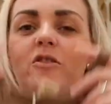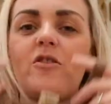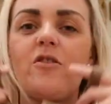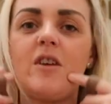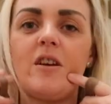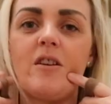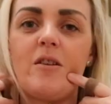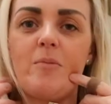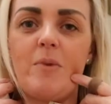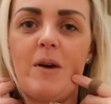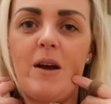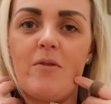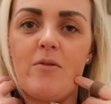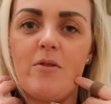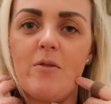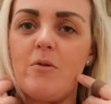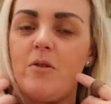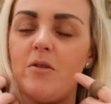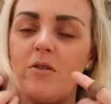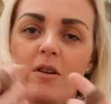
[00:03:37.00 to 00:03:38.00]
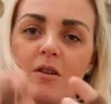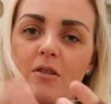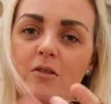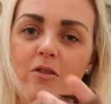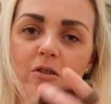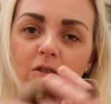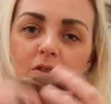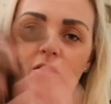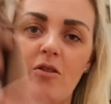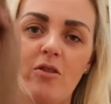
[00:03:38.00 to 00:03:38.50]
just had to buy them for them because they are
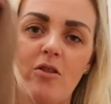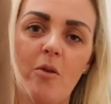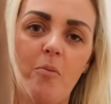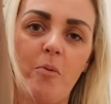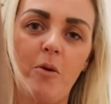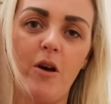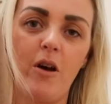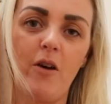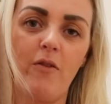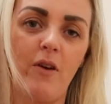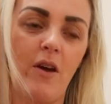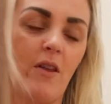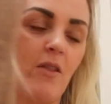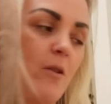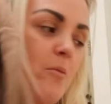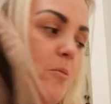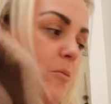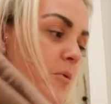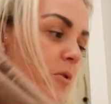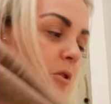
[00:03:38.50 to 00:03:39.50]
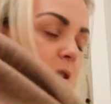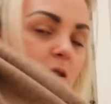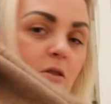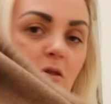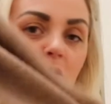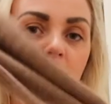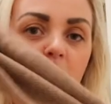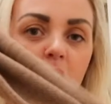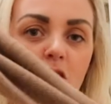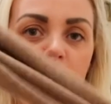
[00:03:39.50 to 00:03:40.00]
just the perfect.
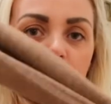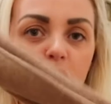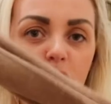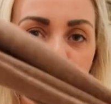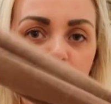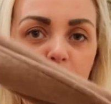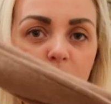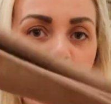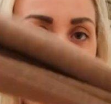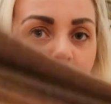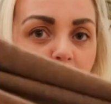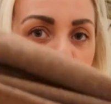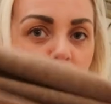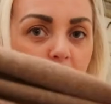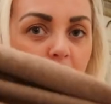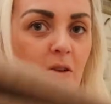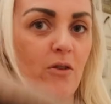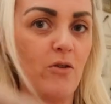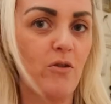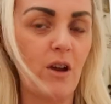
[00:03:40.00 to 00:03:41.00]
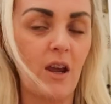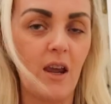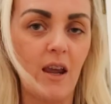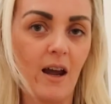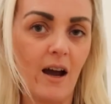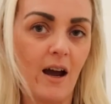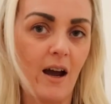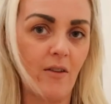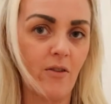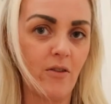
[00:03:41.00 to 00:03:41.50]
They're just right up my
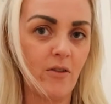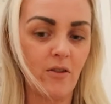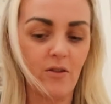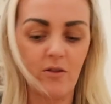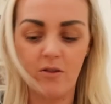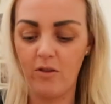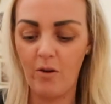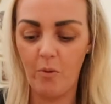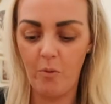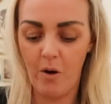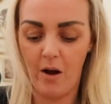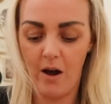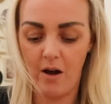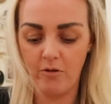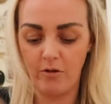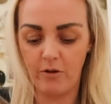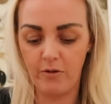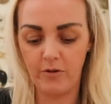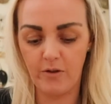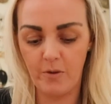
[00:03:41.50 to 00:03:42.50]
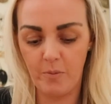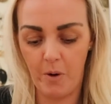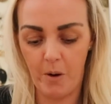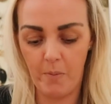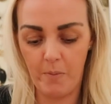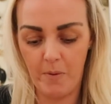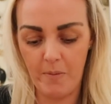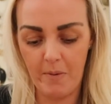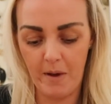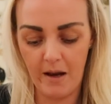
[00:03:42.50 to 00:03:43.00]
street, and they're what I love to
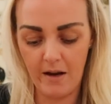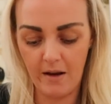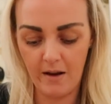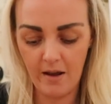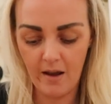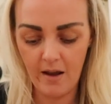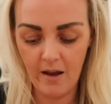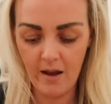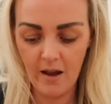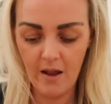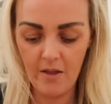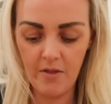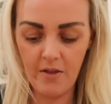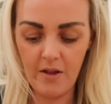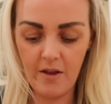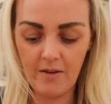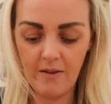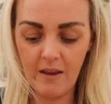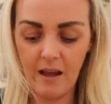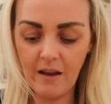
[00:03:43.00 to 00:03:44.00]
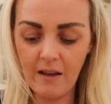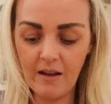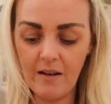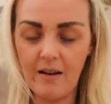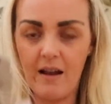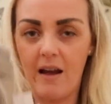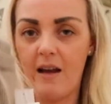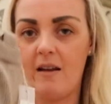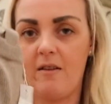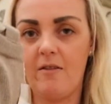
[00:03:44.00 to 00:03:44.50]
pop them in. The
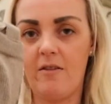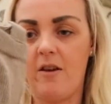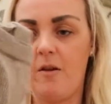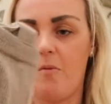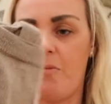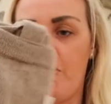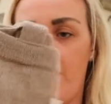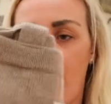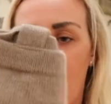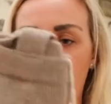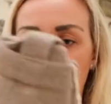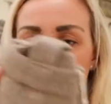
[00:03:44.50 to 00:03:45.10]
second item that I